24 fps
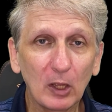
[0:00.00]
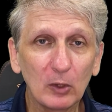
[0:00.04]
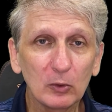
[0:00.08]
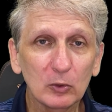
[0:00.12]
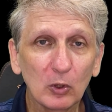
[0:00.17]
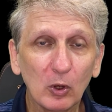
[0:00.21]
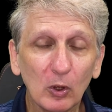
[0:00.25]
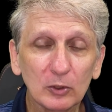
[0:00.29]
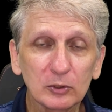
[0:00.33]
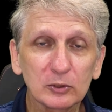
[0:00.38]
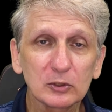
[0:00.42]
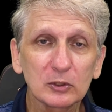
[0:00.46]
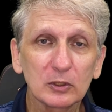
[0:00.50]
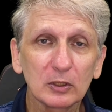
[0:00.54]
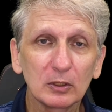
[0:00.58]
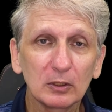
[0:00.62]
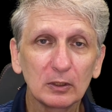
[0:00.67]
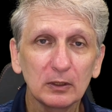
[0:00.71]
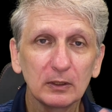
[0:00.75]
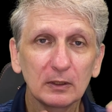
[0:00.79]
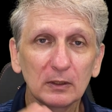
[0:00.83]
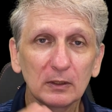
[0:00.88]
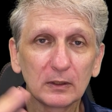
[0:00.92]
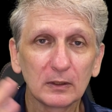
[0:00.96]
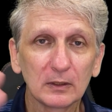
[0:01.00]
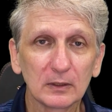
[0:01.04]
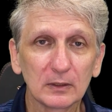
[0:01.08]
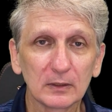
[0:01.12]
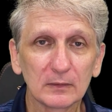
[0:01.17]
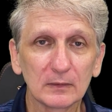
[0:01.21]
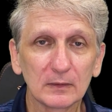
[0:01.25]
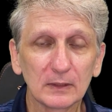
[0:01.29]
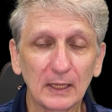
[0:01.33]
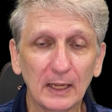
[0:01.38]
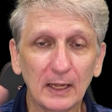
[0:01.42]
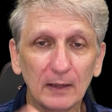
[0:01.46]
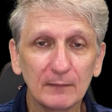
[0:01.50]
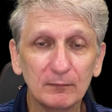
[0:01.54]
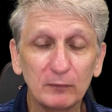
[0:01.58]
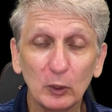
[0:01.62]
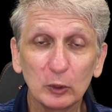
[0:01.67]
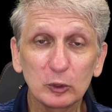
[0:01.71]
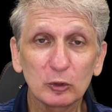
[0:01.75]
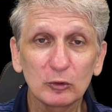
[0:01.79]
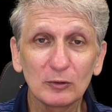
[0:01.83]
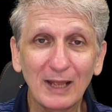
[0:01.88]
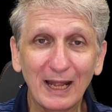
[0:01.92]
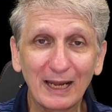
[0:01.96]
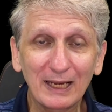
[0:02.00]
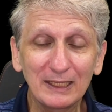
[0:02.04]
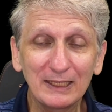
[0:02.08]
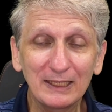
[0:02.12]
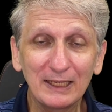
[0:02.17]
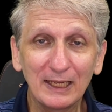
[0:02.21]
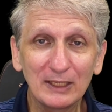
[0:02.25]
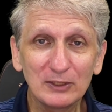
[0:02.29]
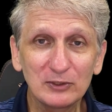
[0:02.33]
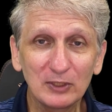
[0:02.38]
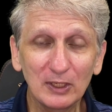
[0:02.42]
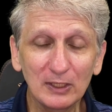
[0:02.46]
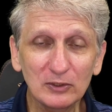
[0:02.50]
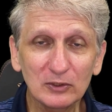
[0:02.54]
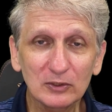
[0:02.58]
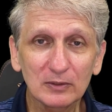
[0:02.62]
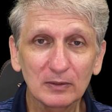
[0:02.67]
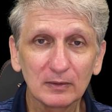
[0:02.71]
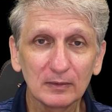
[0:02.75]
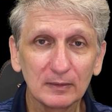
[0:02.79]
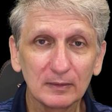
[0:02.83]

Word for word: uh, virtual reality headsets made out of cardboard